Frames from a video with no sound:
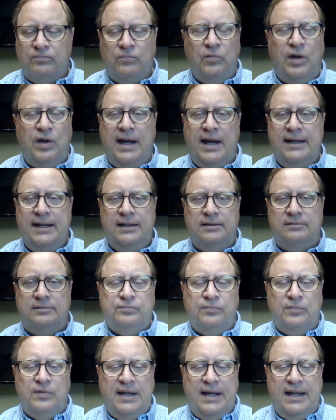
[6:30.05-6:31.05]
Okay.
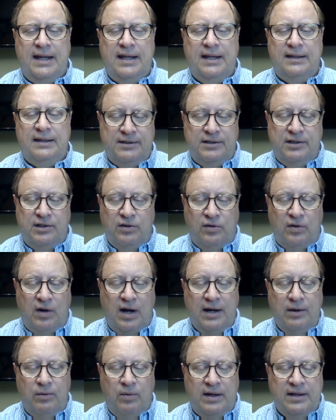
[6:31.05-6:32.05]
Yeah, you're
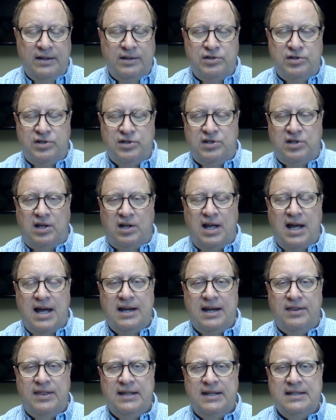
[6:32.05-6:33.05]
right, Wade. There's just a
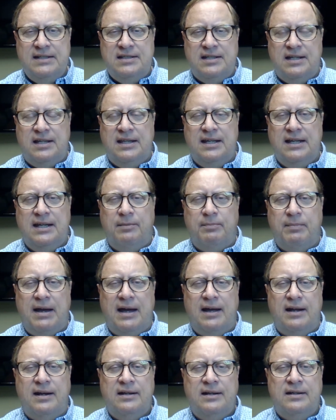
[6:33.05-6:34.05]
lot of things to think
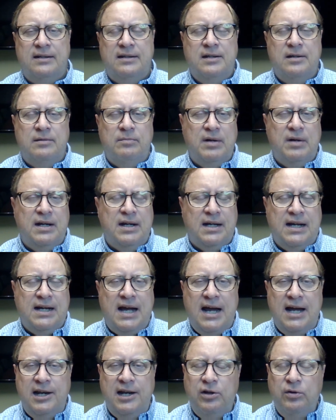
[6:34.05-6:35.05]
about. But a
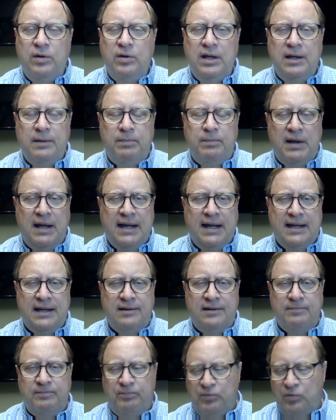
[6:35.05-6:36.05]
continuity
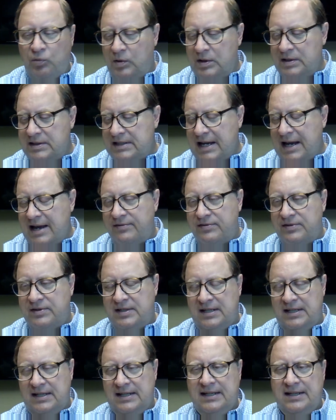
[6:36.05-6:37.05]
plan, the ones I've
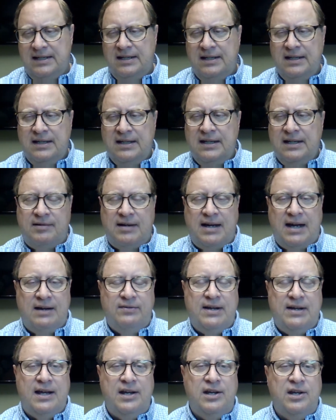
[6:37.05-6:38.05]
seen,
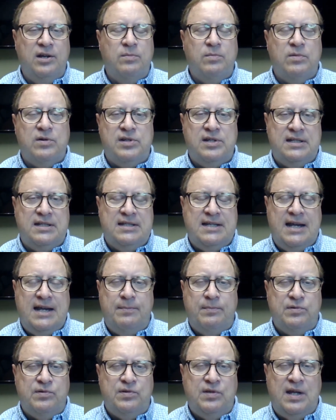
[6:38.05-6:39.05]
I've got numerous
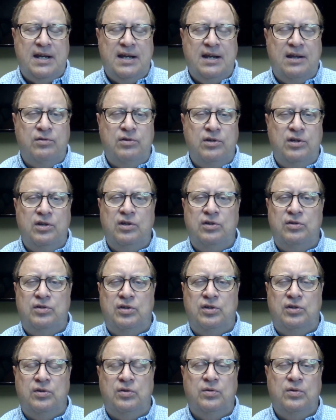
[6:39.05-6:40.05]
examples. I know you do
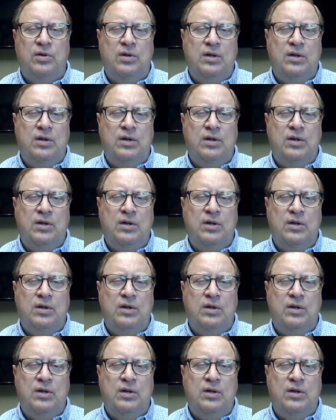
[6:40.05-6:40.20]
too.